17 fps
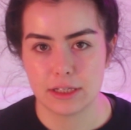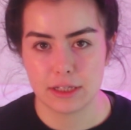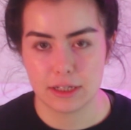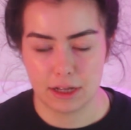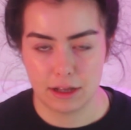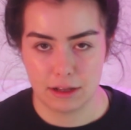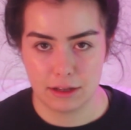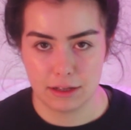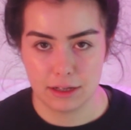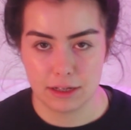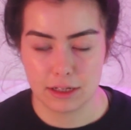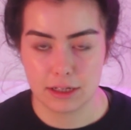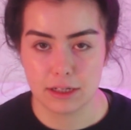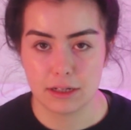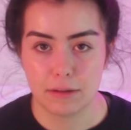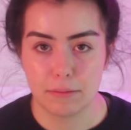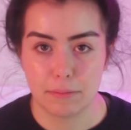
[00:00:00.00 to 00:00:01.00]

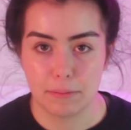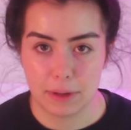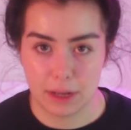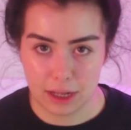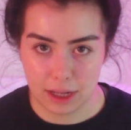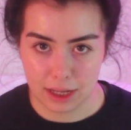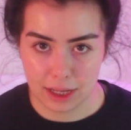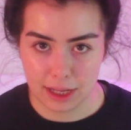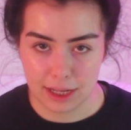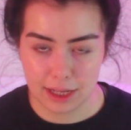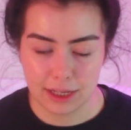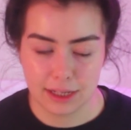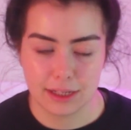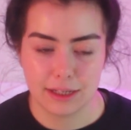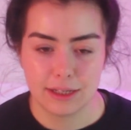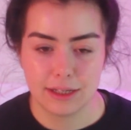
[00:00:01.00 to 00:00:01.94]
start by